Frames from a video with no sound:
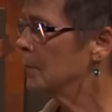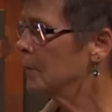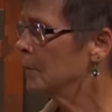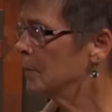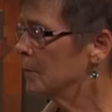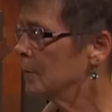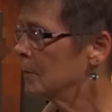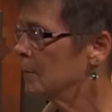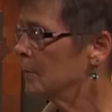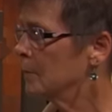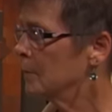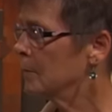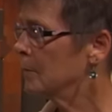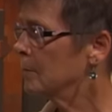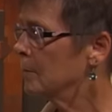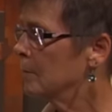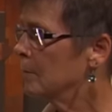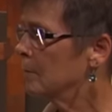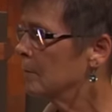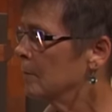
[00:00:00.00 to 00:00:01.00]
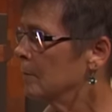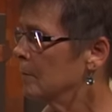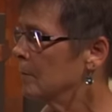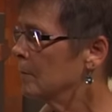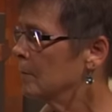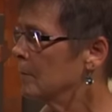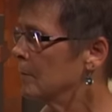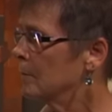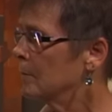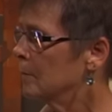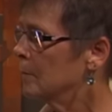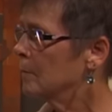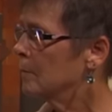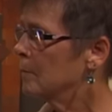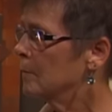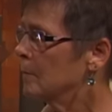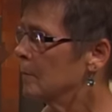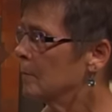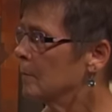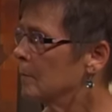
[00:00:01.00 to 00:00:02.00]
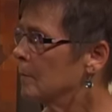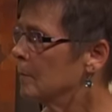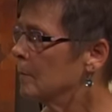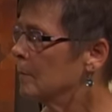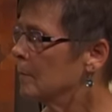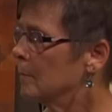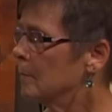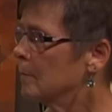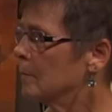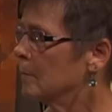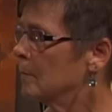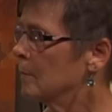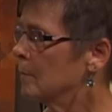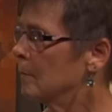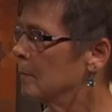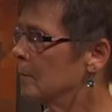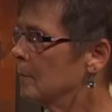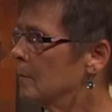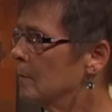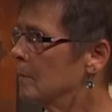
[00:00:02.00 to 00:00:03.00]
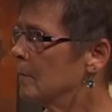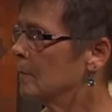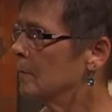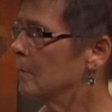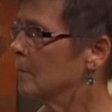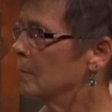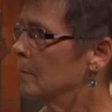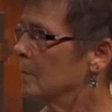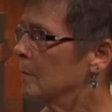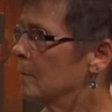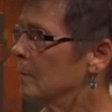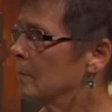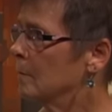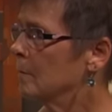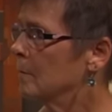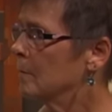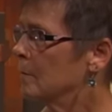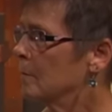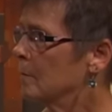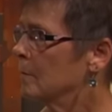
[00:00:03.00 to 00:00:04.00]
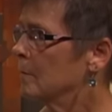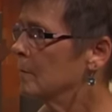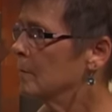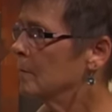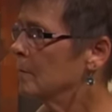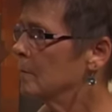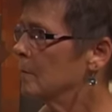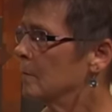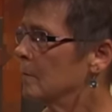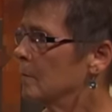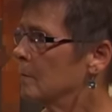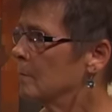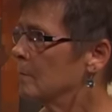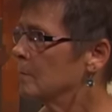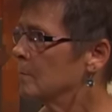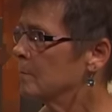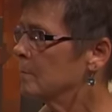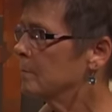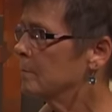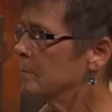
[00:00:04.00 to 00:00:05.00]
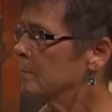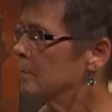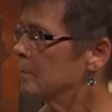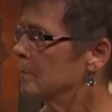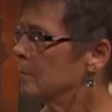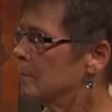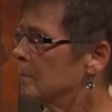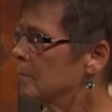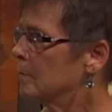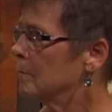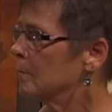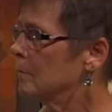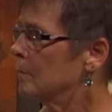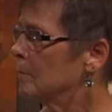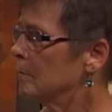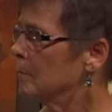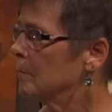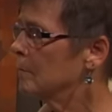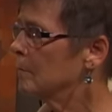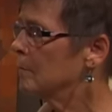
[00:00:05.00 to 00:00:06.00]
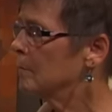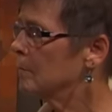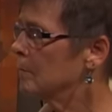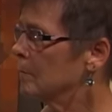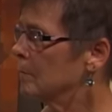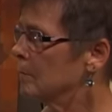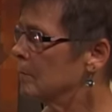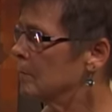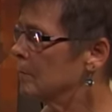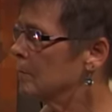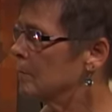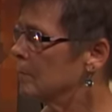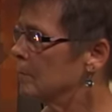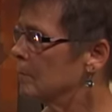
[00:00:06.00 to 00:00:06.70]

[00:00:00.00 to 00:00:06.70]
[no speech]